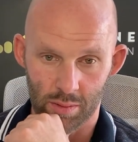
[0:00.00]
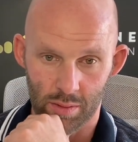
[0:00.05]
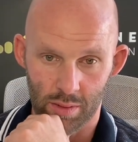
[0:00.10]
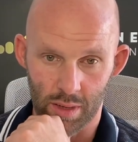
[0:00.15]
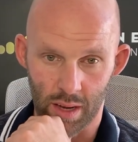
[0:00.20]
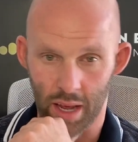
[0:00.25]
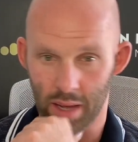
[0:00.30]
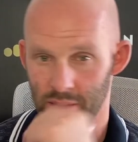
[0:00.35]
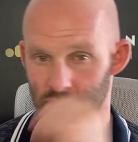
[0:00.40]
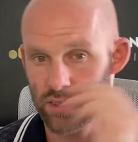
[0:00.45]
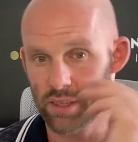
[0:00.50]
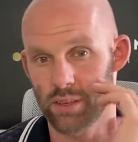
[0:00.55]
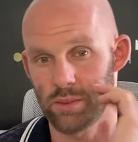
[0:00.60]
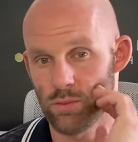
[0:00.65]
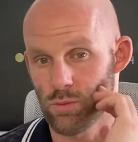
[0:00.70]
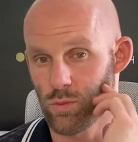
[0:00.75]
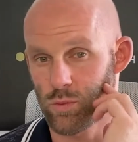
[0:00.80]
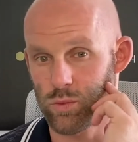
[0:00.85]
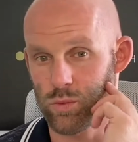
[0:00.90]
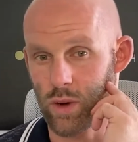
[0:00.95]

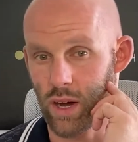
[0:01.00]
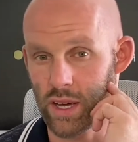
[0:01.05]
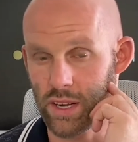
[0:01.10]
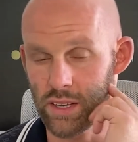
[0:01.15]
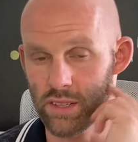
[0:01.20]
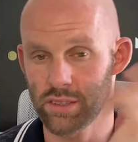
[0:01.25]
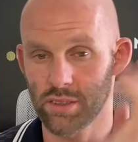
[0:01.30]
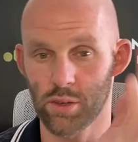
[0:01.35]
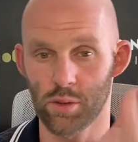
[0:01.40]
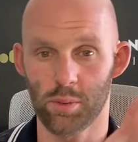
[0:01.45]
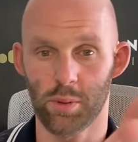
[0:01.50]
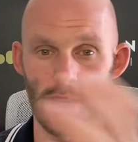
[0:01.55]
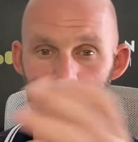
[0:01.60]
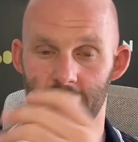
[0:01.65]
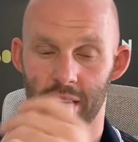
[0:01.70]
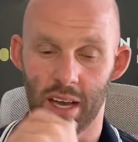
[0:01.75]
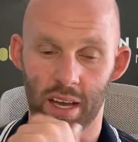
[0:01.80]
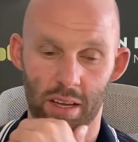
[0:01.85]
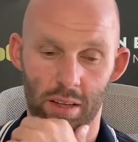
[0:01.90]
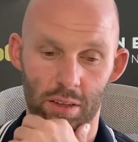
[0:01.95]
asking, why does
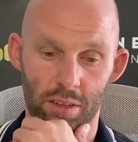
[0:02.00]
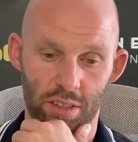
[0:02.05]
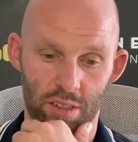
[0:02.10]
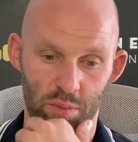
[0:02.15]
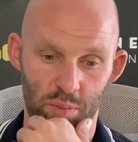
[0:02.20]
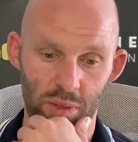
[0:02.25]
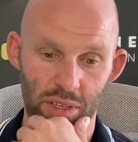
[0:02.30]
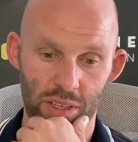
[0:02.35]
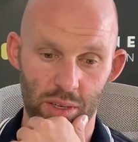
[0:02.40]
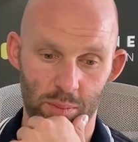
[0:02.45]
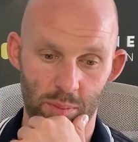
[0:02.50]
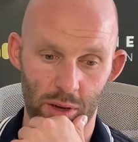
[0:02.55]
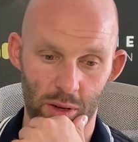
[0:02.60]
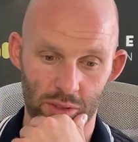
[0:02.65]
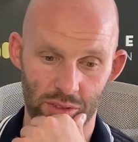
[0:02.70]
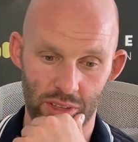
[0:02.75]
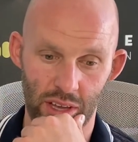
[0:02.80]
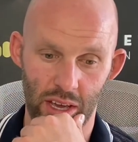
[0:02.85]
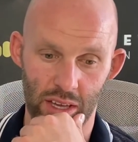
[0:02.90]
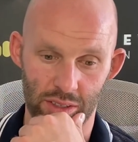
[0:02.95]
nobody else speak
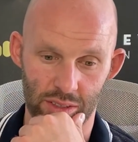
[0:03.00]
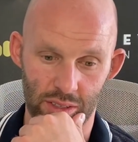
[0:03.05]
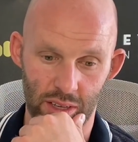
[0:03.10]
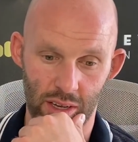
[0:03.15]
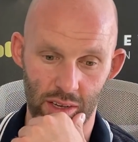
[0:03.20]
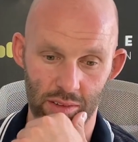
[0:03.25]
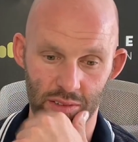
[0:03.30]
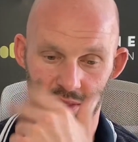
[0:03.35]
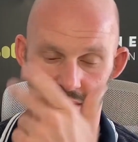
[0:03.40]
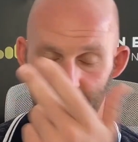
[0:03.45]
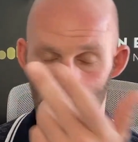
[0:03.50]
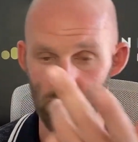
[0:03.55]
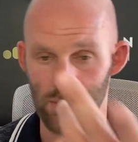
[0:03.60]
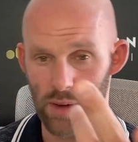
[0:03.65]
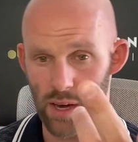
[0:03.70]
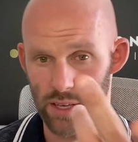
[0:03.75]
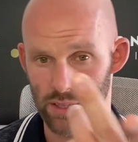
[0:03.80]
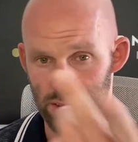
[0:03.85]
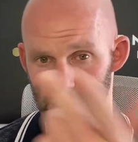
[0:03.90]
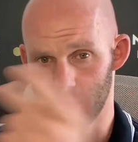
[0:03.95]
about that? If
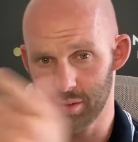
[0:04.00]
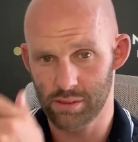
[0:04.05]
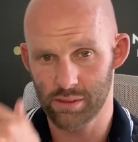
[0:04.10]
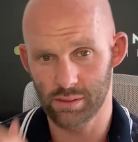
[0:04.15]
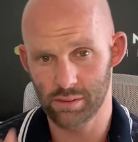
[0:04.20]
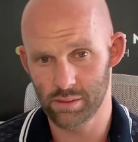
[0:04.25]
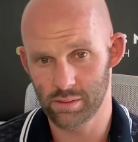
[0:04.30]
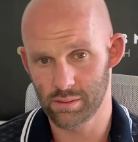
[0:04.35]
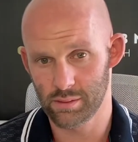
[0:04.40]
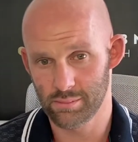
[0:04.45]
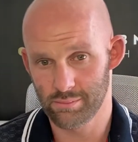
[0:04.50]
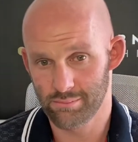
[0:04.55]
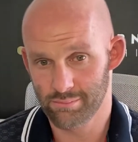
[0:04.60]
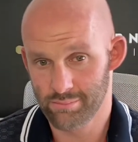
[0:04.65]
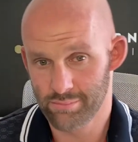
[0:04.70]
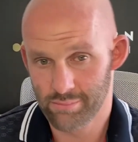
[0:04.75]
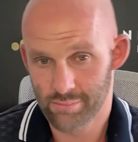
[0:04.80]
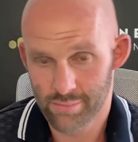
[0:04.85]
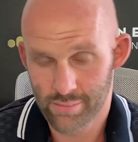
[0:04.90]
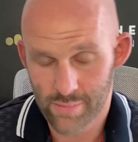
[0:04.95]
someone
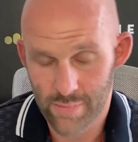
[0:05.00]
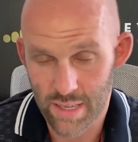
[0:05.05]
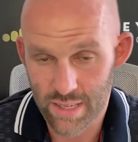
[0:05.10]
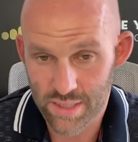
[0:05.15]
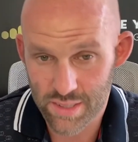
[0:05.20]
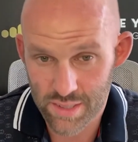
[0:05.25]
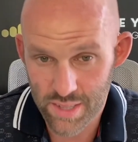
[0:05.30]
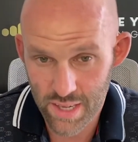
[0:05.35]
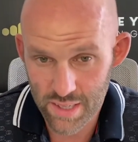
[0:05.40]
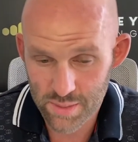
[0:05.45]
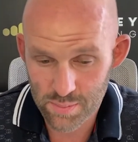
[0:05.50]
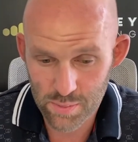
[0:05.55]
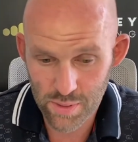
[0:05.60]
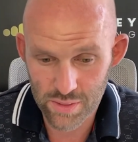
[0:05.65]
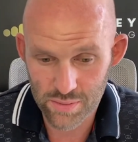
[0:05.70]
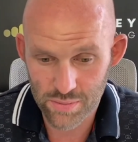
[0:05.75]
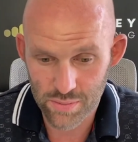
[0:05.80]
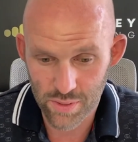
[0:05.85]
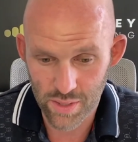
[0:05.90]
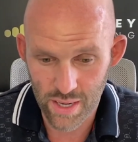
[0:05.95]
is
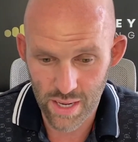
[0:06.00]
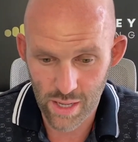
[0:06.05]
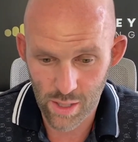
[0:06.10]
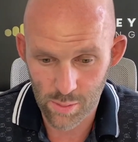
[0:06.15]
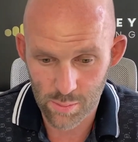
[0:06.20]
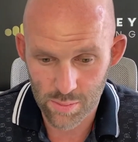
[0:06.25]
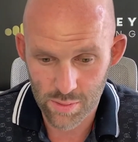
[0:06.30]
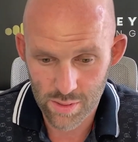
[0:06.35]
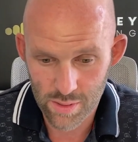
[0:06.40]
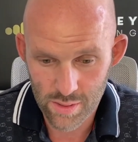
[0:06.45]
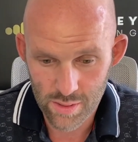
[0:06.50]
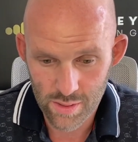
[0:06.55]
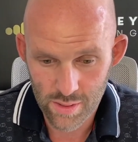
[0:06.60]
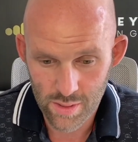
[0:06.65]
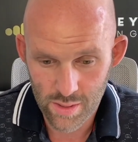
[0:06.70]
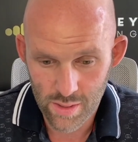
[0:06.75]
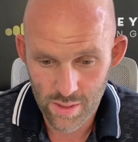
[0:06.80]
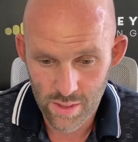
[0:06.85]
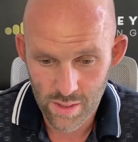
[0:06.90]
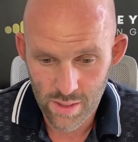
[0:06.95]
desperate for help,
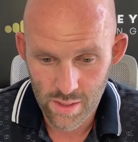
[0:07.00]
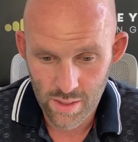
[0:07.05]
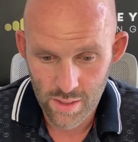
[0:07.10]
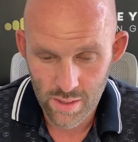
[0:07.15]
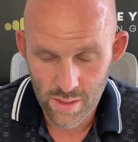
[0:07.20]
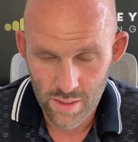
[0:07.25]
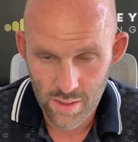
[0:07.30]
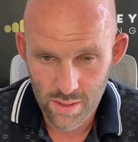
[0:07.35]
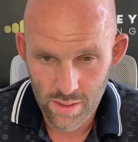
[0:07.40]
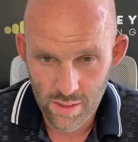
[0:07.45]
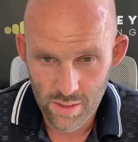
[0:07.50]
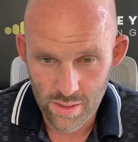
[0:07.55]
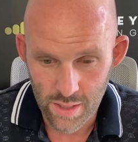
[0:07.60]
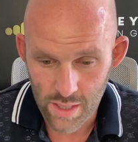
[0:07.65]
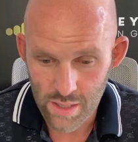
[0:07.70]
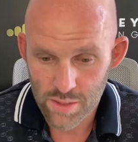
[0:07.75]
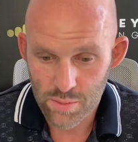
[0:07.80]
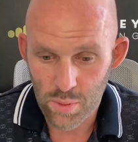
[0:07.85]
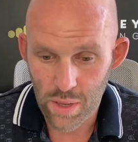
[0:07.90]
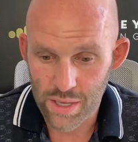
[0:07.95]

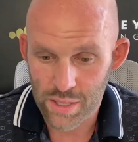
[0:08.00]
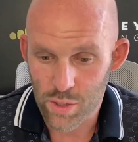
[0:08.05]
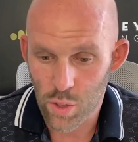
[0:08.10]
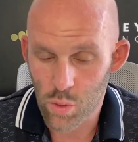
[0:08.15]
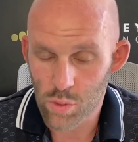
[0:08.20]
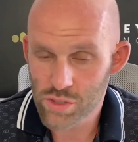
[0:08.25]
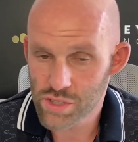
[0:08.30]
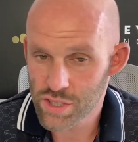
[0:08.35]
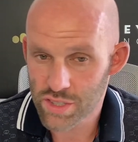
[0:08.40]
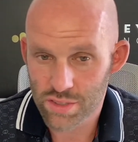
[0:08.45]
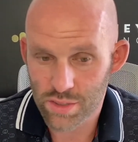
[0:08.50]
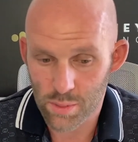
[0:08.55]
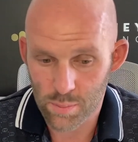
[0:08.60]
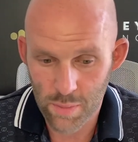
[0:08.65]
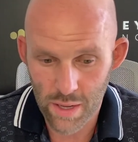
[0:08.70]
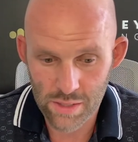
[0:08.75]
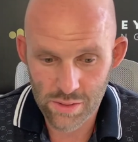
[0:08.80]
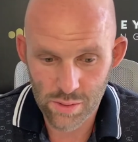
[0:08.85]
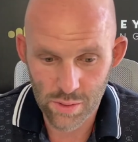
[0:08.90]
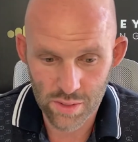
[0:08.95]
that is why coaches or
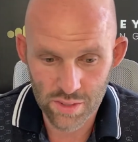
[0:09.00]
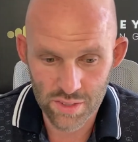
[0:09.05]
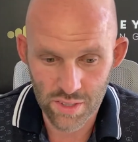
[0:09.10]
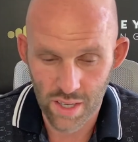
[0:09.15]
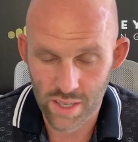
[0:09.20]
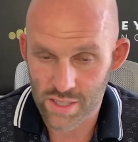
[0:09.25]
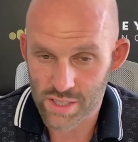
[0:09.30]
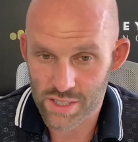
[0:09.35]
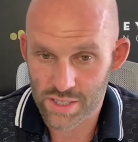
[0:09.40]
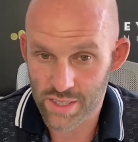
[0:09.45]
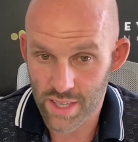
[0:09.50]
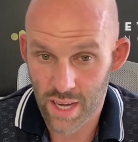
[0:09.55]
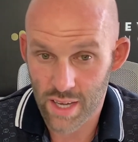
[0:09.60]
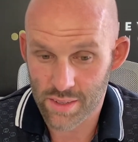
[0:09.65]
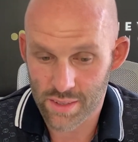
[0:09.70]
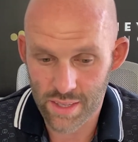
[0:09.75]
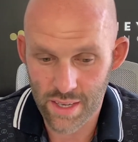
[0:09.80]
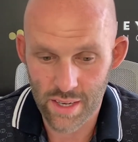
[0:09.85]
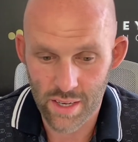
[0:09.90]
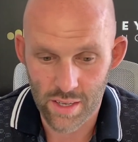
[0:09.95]
mentors are
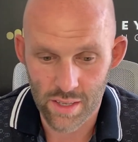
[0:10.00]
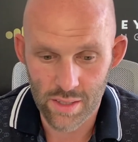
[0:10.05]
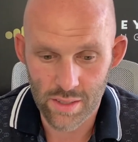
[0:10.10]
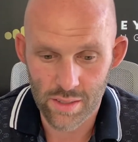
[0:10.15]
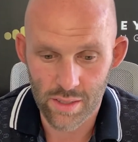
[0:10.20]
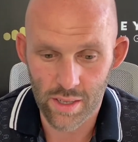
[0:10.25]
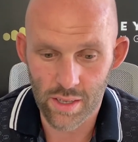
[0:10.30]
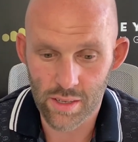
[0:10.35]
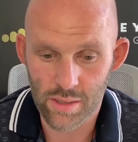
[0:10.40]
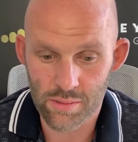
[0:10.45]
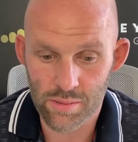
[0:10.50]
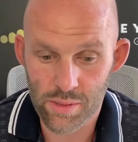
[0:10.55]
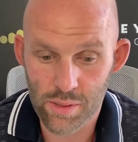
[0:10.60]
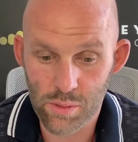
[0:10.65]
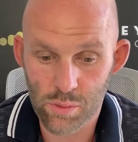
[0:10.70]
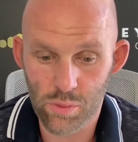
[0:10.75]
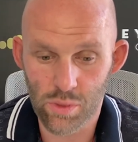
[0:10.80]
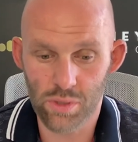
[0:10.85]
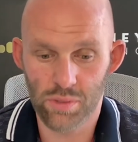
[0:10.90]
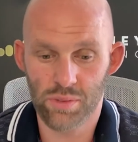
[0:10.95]
there. If
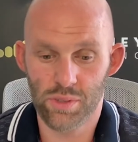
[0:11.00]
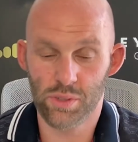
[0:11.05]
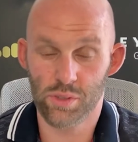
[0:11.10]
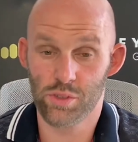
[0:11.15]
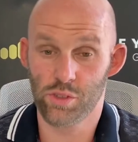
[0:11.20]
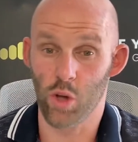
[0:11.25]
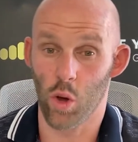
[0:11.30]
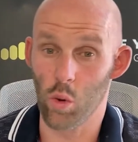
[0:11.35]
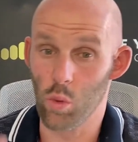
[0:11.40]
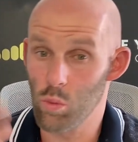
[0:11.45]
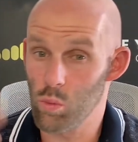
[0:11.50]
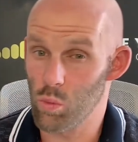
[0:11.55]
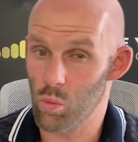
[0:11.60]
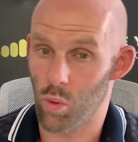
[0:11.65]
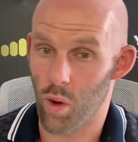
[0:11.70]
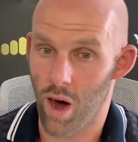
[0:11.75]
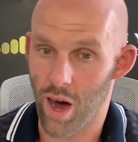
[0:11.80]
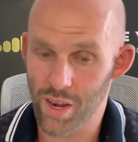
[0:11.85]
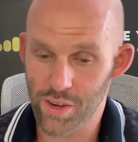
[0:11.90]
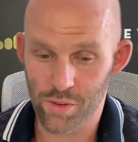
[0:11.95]
you
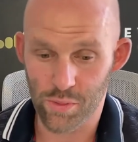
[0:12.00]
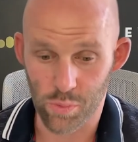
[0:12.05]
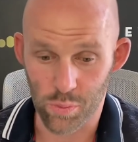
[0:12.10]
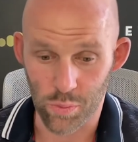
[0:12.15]
don't want